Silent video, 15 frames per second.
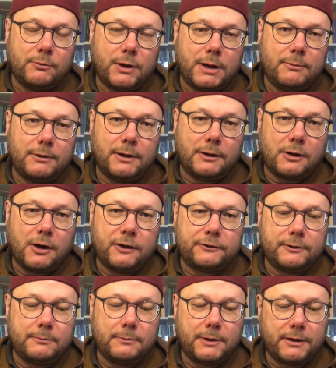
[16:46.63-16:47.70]
Muhammad
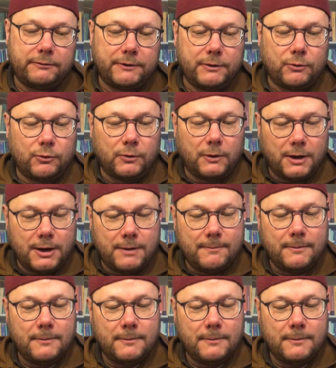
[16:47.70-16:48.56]
al-Qasim, hafidhahullah.